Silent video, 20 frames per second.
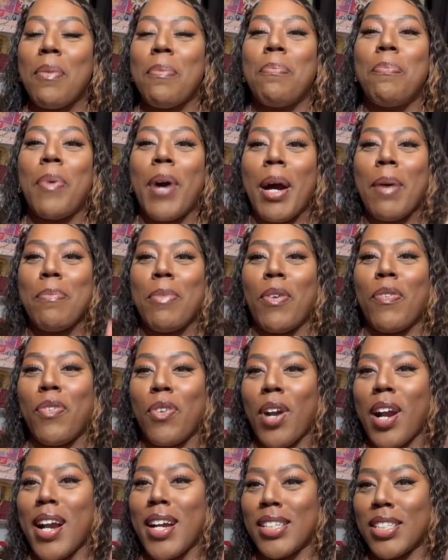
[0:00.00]
But
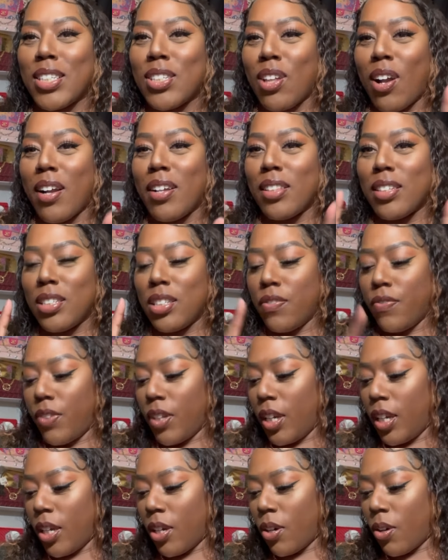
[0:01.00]
before I start this
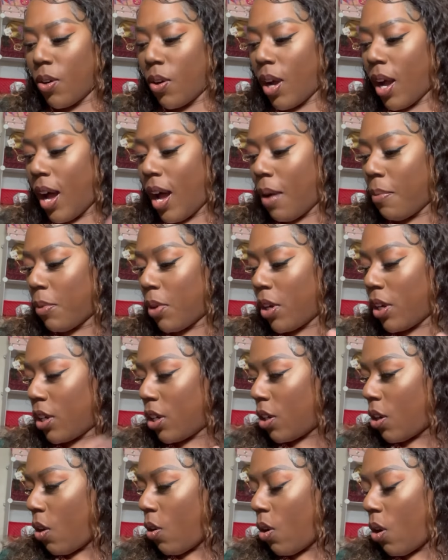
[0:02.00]
video, I'm going to
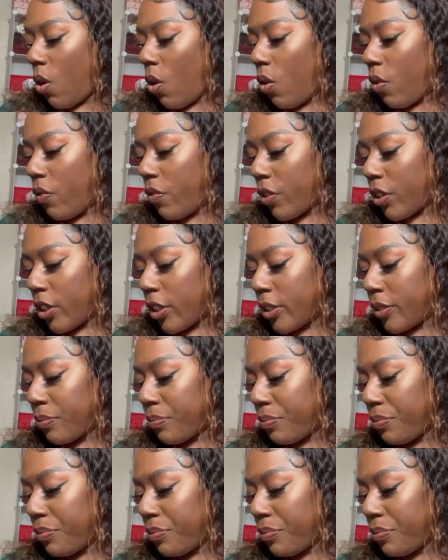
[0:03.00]
go over